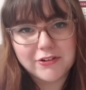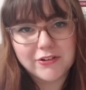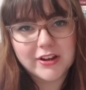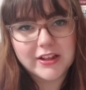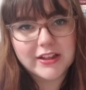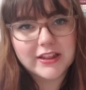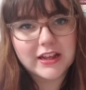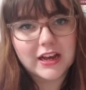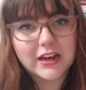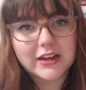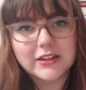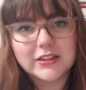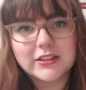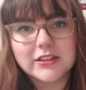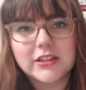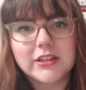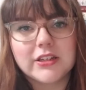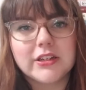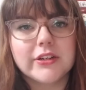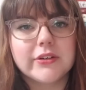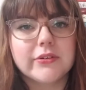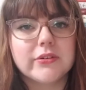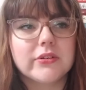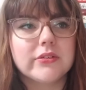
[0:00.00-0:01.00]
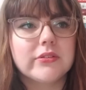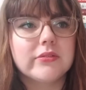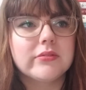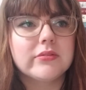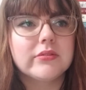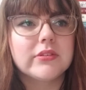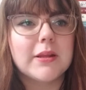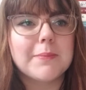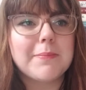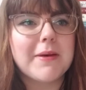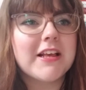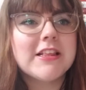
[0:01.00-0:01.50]
at that. You know,
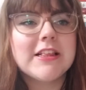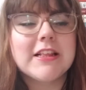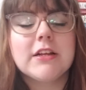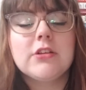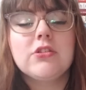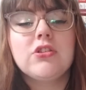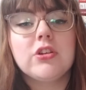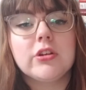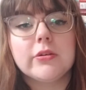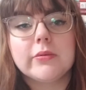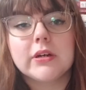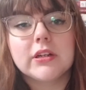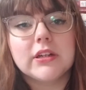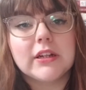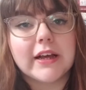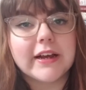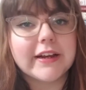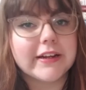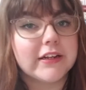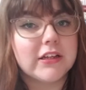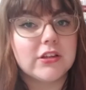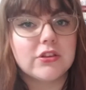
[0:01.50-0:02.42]
the best thing to do online